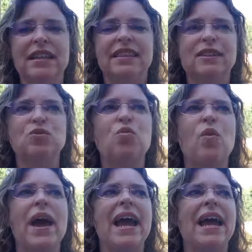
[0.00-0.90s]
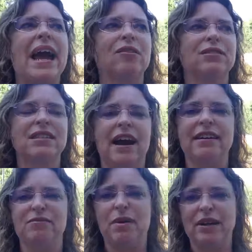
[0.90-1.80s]
that's way outside
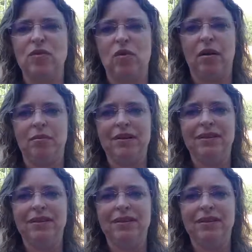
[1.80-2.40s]
of my norm.